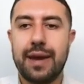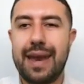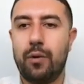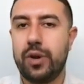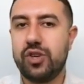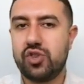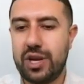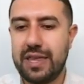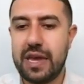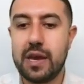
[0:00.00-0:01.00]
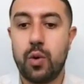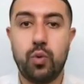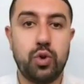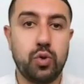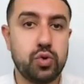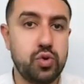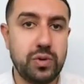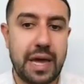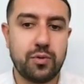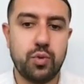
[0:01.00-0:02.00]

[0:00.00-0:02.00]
Now in trading, we don't do that.